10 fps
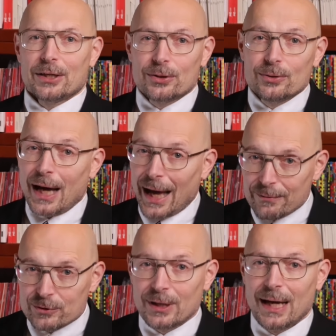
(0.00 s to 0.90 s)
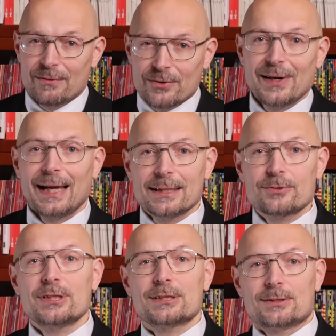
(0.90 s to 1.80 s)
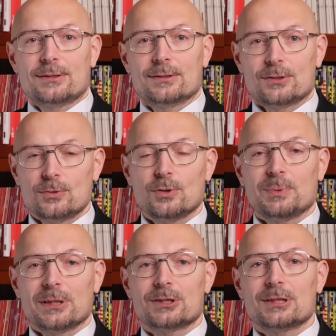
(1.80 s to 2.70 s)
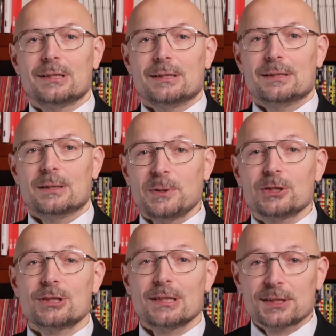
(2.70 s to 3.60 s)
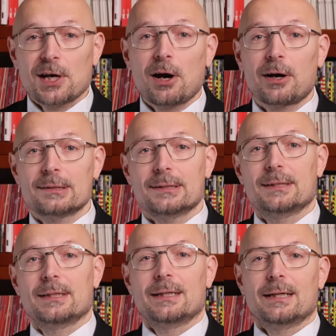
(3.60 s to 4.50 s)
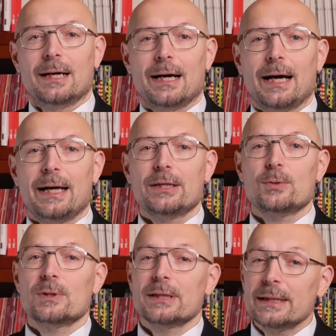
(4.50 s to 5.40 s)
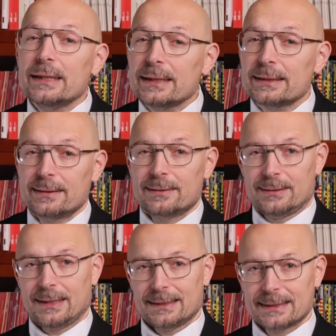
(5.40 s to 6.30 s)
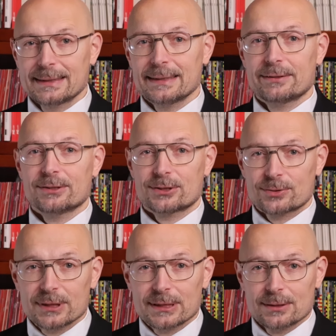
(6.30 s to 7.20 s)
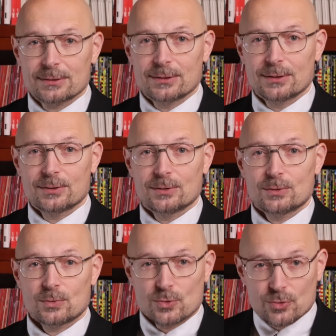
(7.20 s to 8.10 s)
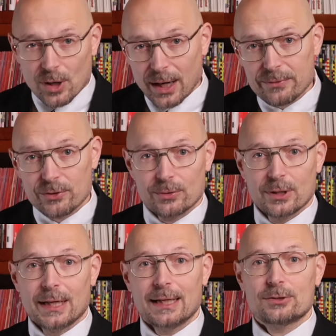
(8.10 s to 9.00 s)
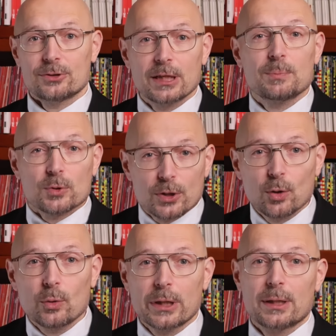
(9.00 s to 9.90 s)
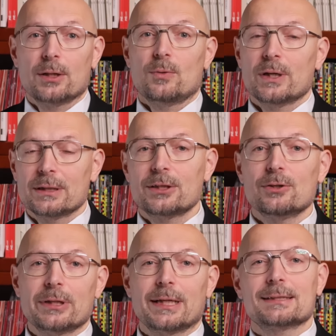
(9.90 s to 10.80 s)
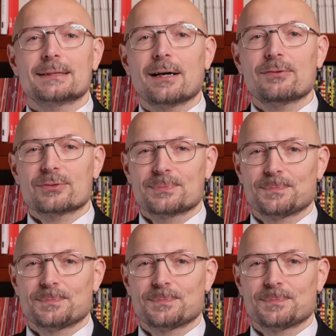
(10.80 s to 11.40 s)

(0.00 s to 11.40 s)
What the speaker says: You have to have a valid reason to do a PhD. The PhD is hard, and you will need that serious reason to drive you and to keep you going when the going gets tough.